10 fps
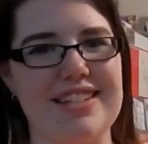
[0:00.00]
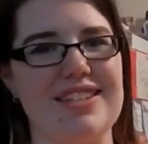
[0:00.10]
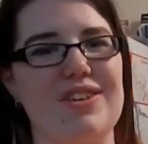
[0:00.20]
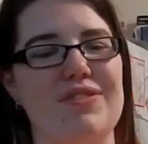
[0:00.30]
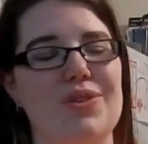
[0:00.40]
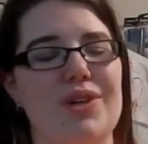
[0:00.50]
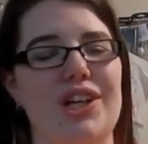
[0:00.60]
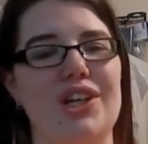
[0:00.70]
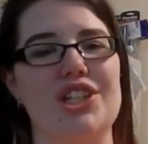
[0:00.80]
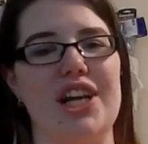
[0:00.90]
So if you want to
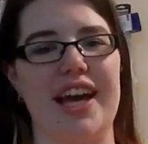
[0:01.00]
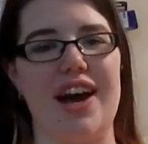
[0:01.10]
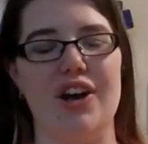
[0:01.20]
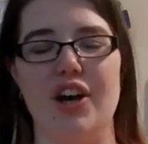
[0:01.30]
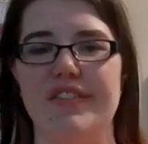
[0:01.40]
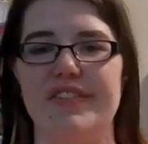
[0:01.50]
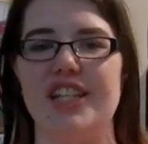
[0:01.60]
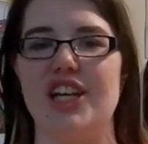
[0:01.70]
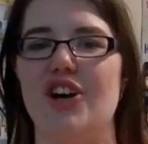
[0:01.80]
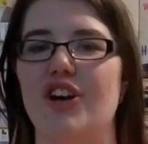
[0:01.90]
go check out her
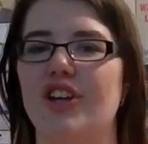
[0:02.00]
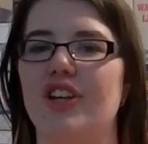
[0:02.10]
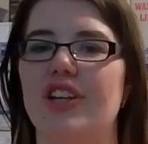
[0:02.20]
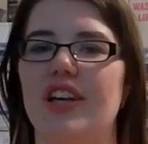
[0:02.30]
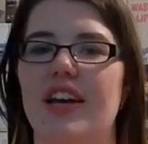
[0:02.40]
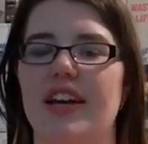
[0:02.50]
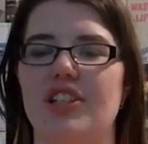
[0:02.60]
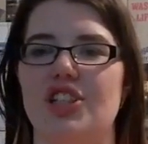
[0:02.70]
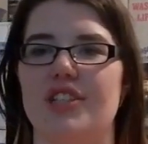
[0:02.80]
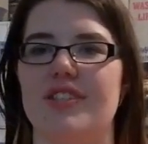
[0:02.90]
video,
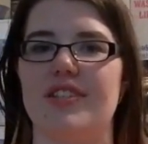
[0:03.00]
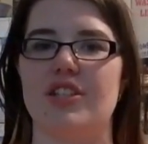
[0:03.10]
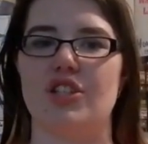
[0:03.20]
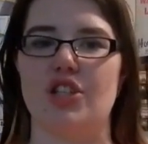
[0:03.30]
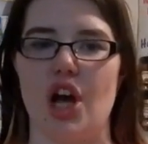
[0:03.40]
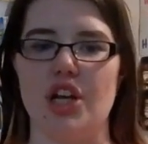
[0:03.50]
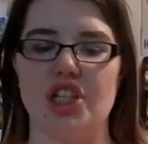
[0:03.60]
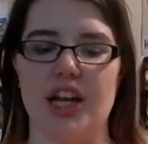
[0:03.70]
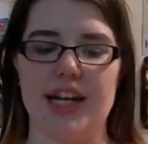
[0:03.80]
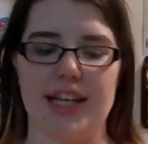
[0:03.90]
just search
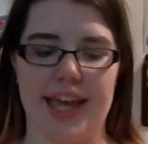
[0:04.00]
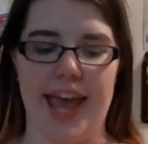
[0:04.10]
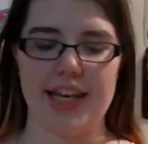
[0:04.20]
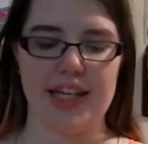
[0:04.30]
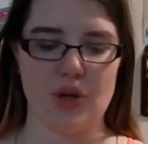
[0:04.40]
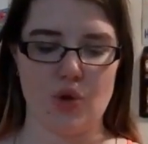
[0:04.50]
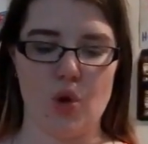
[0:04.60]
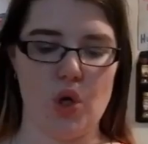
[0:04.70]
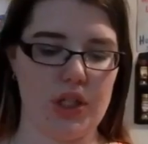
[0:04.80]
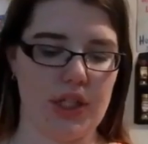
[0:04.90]
in candy corn